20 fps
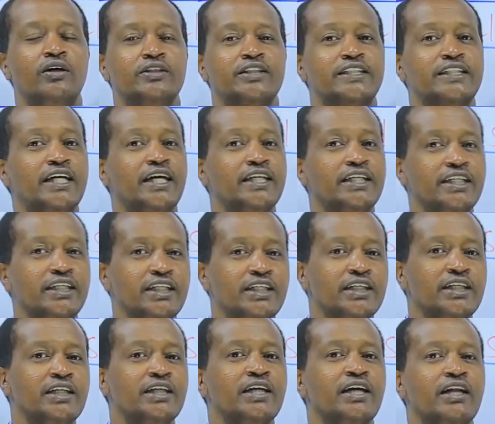
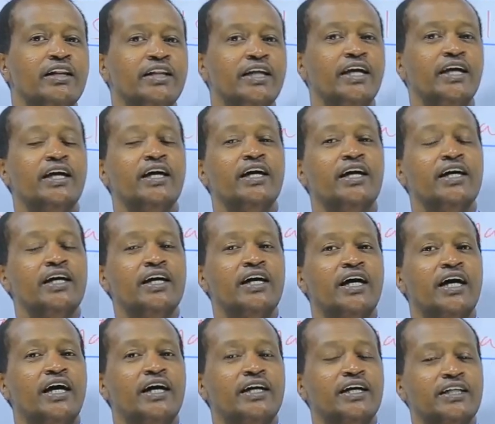study the
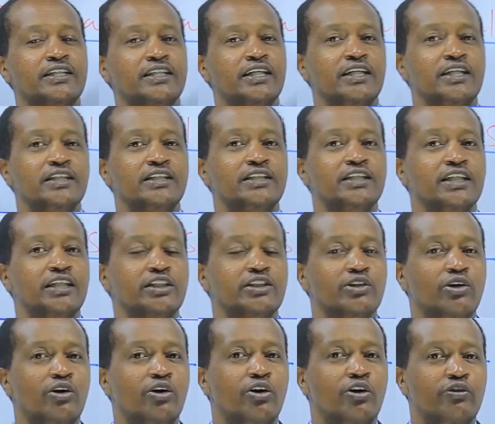
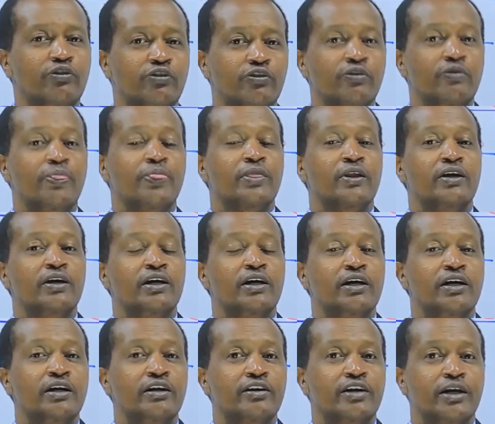characteristics of
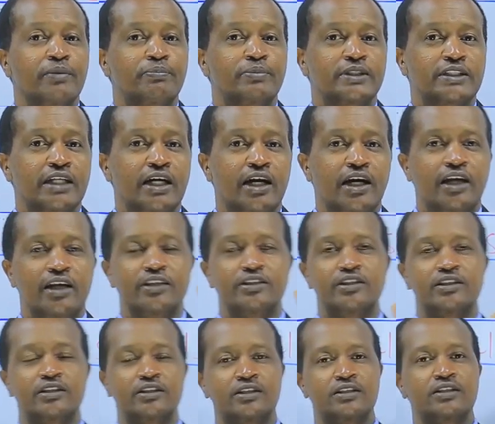
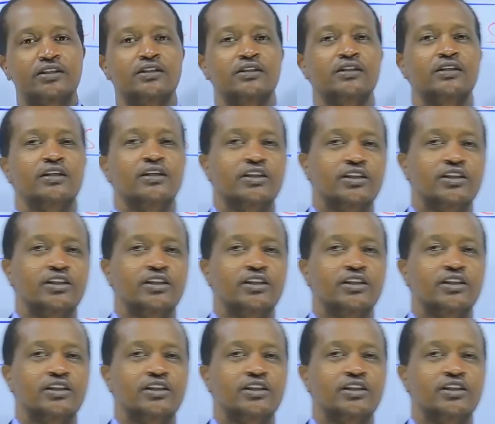reptiles.